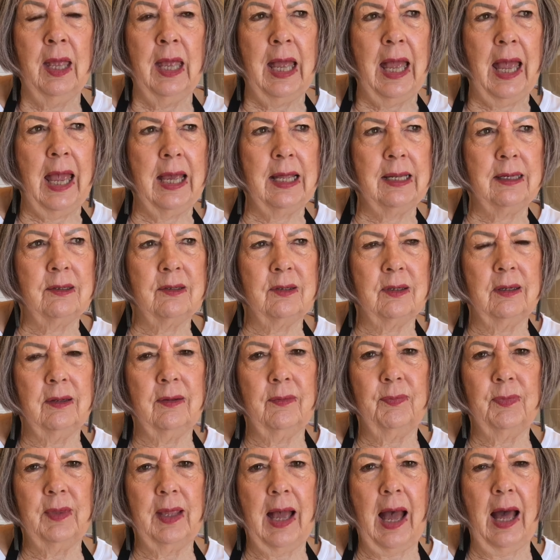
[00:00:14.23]
And
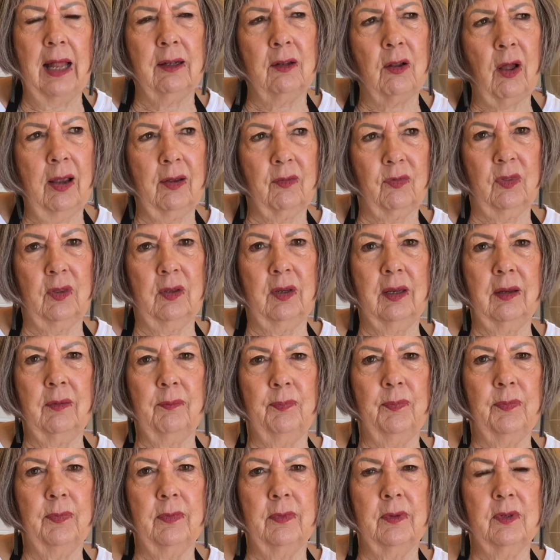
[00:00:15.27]
unlike the
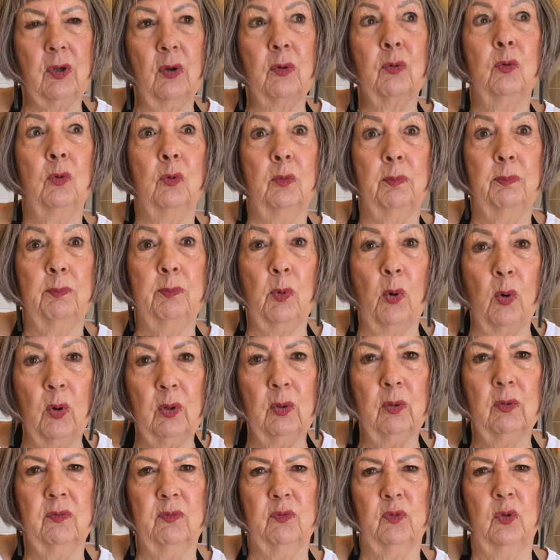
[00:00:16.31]
so-called
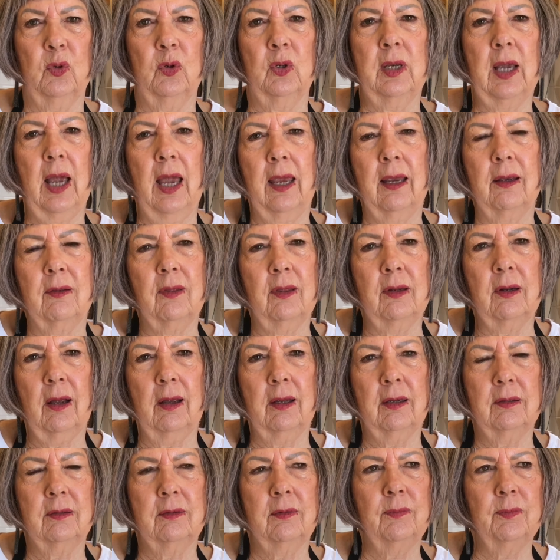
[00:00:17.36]
boiled fruit cake that I
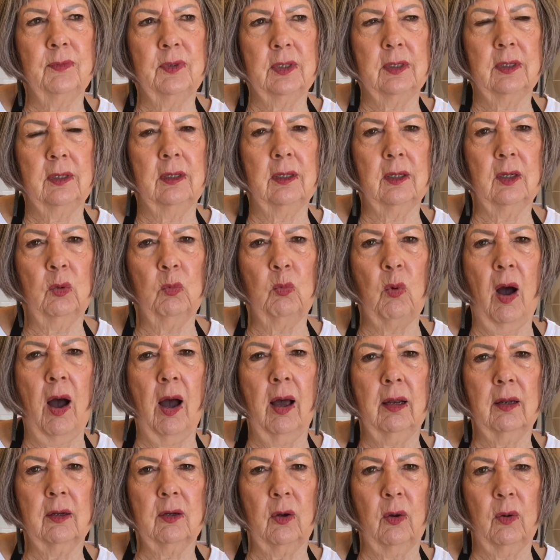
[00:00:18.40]
did a little while
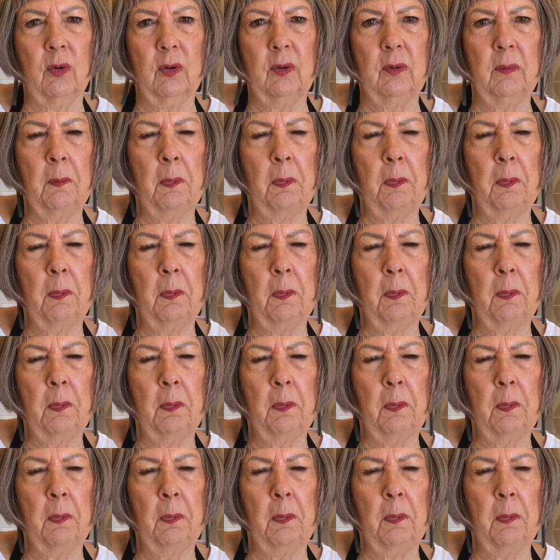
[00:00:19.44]
ago,